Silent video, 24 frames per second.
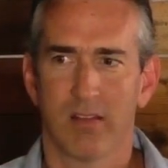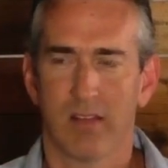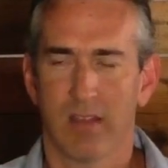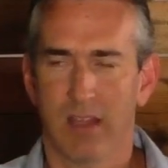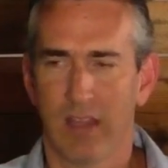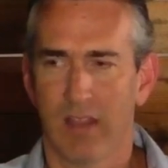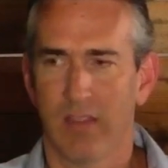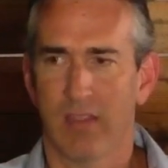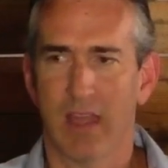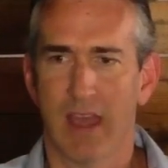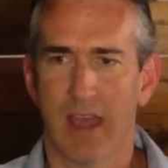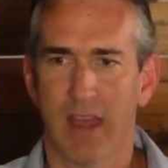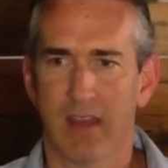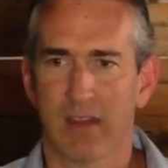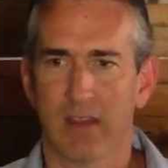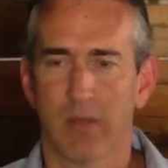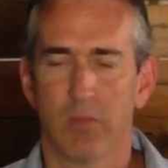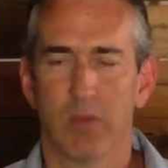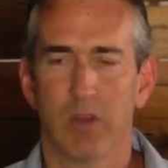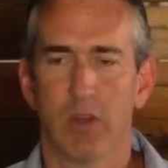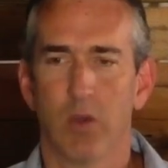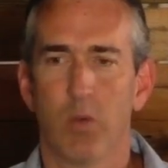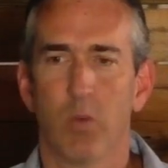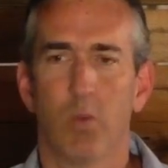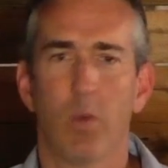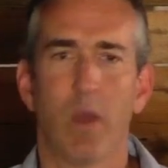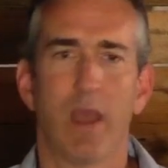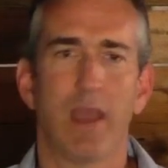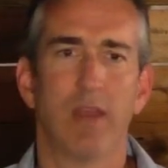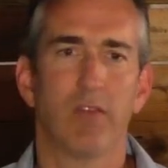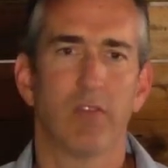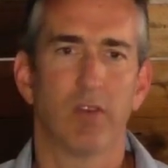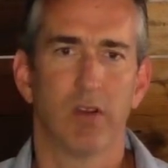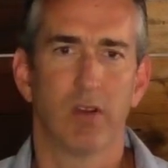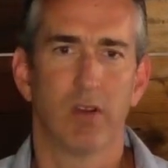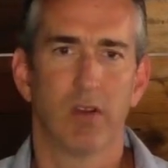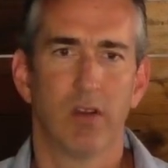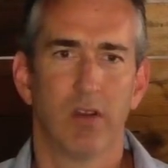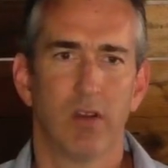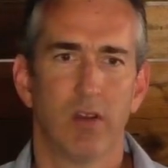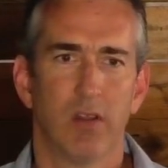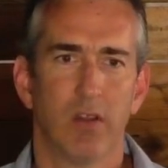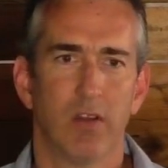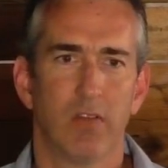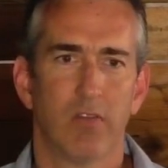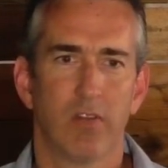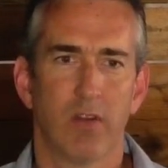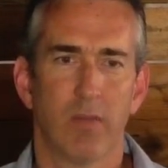in that and we don't waver
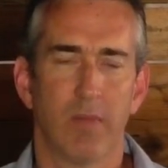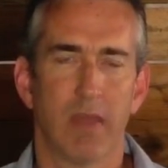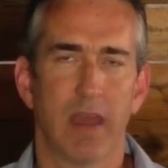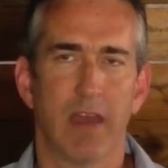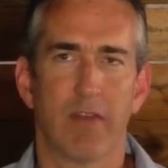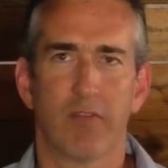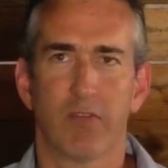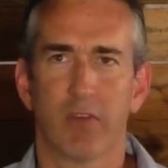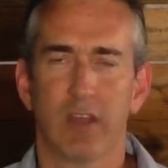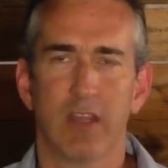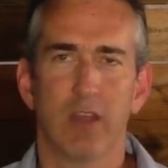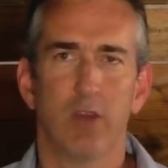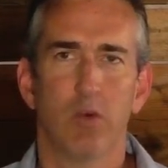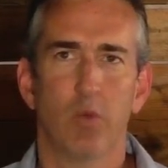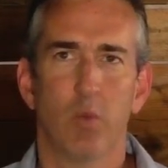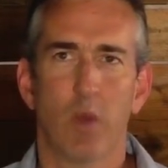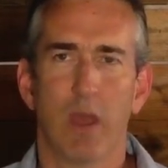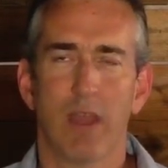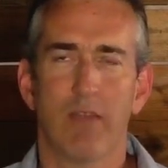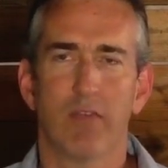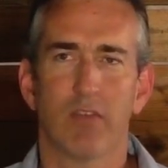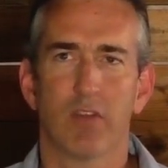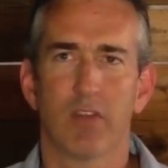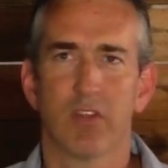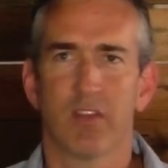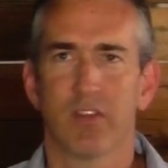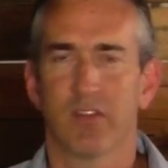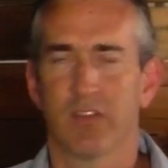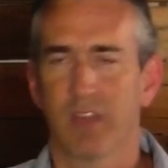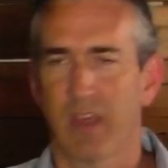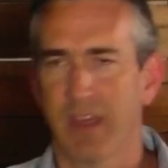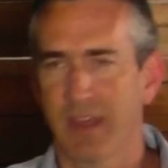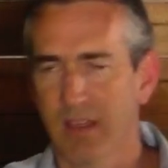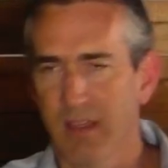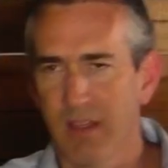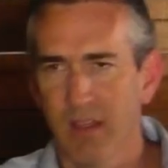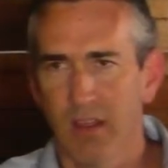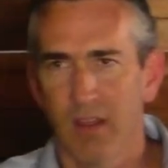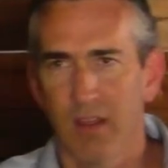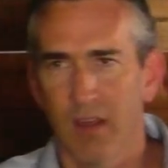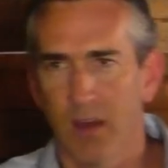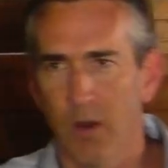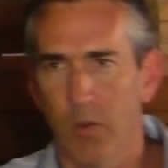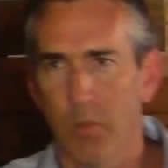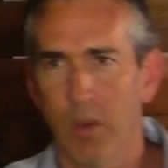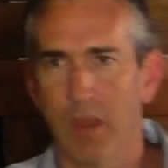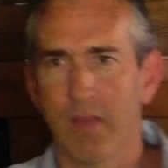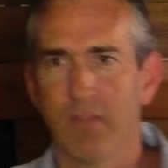from that. For he who wavereth is like
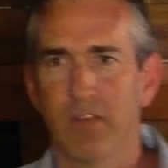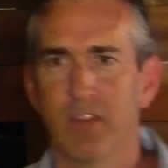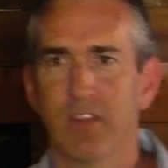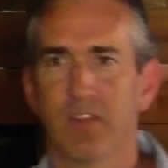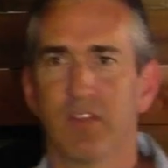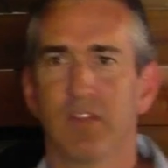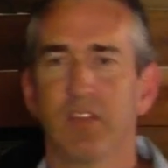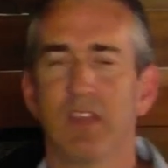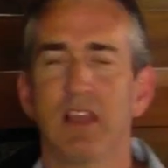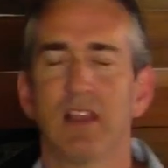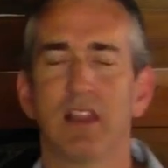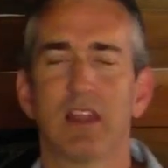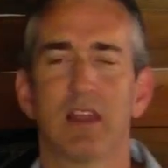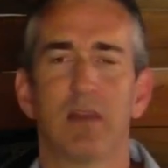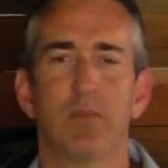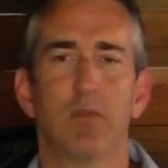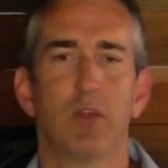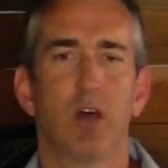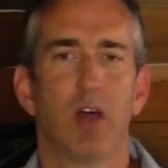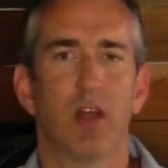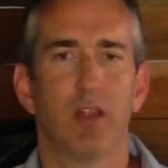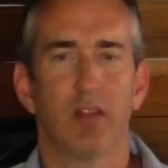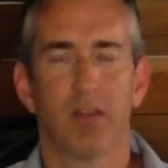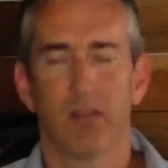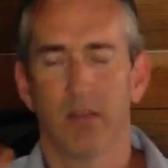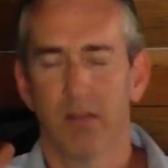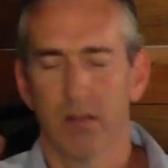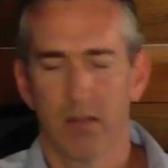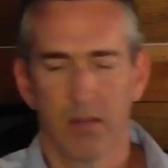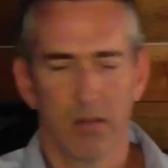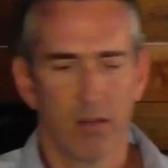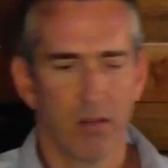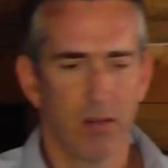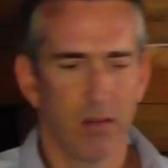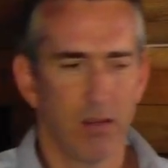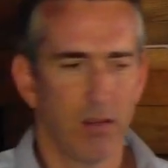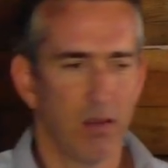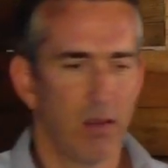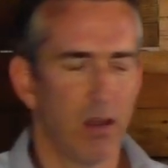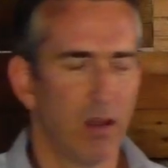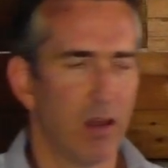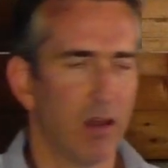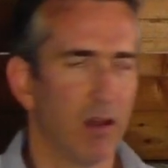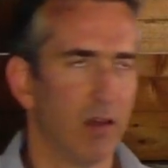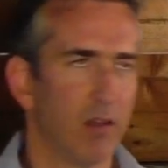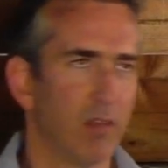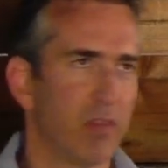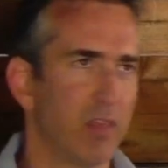a wave of the sea. Let him not
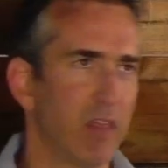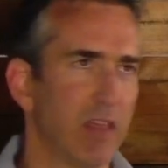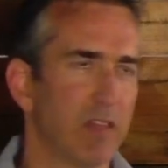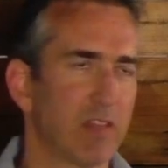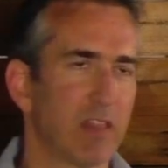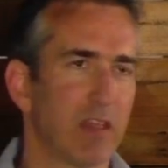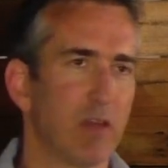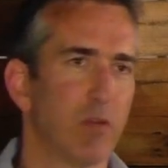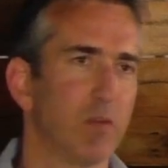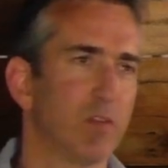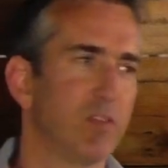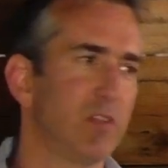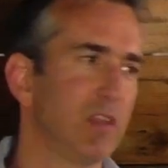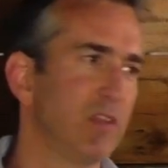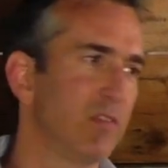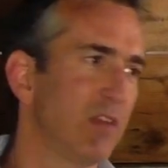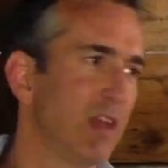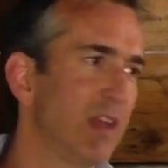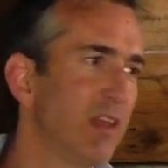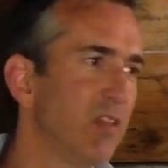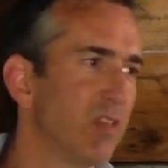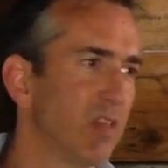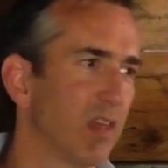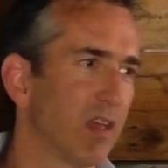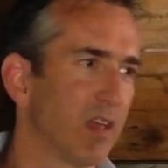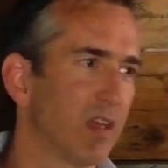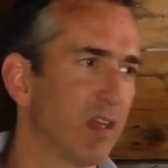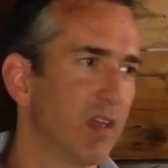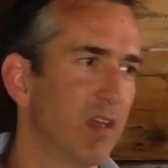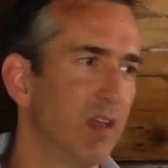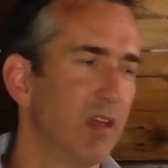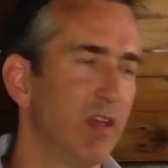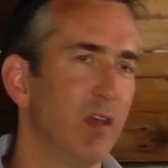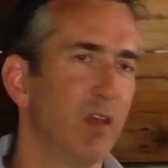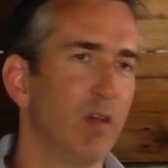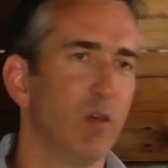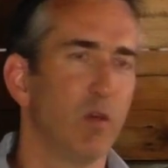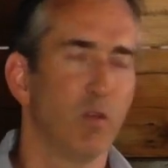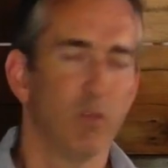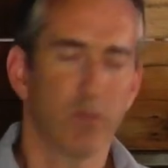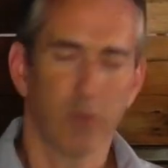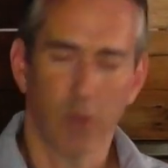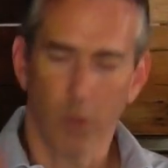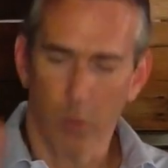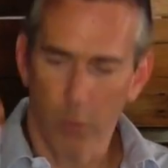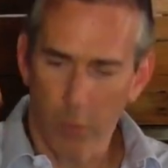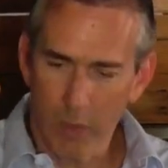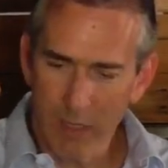think that he'll receive anything.
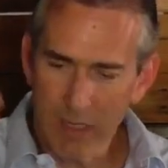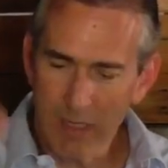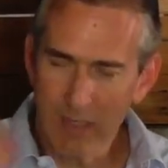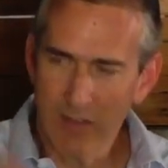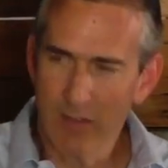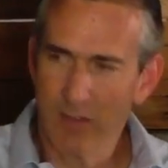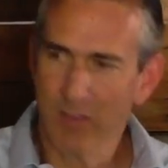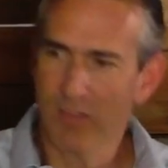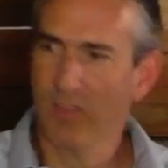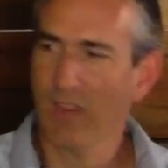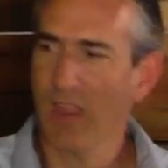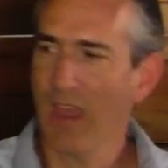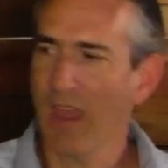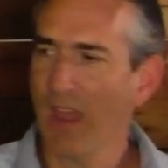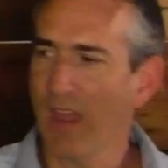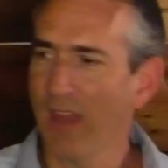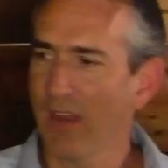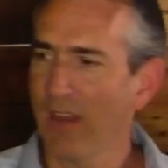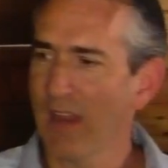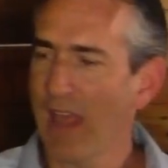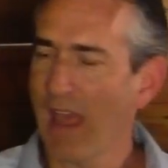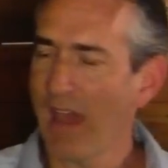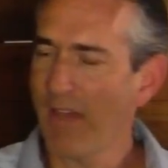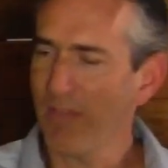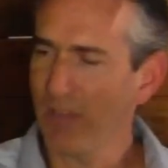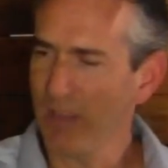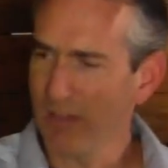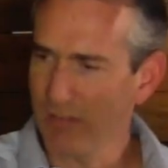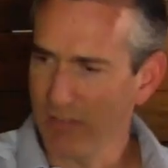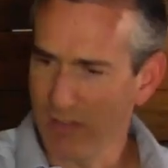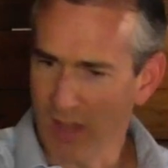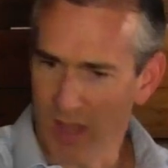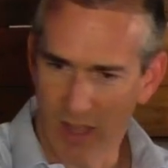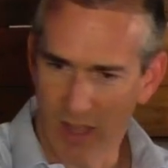So we need to stand, having